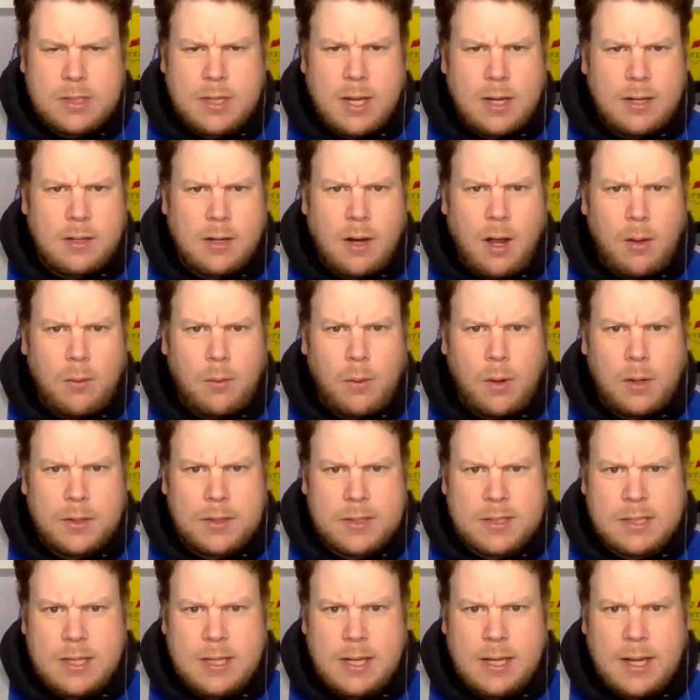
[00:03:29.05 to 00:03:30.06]
did not want to
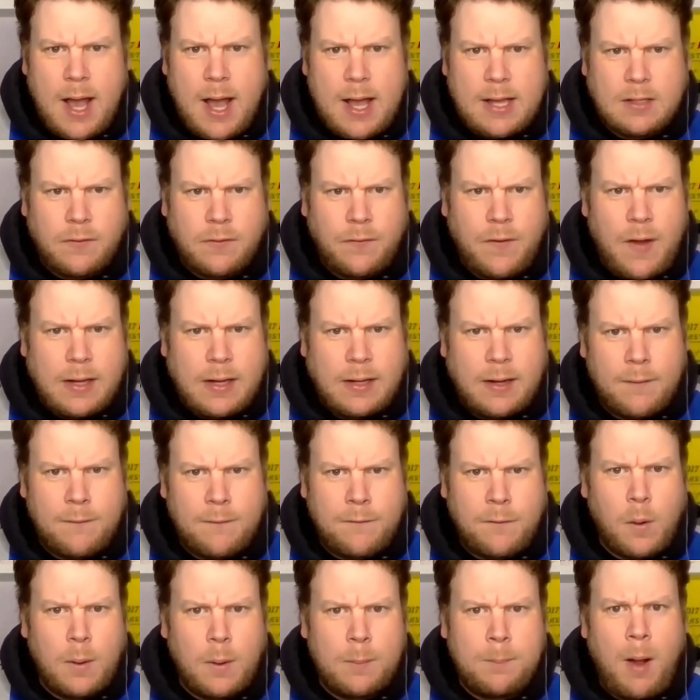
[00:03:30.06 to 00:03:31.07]
see guys fighting
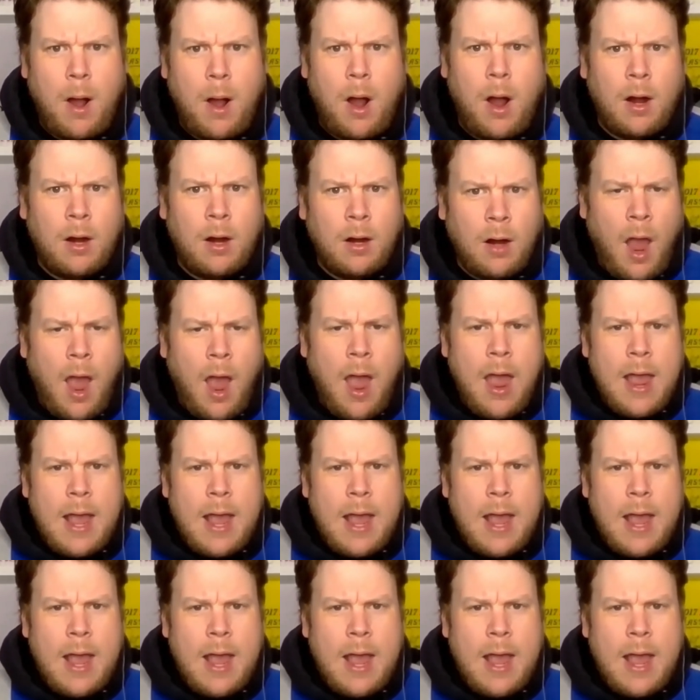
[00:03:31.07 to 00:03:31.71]
for par.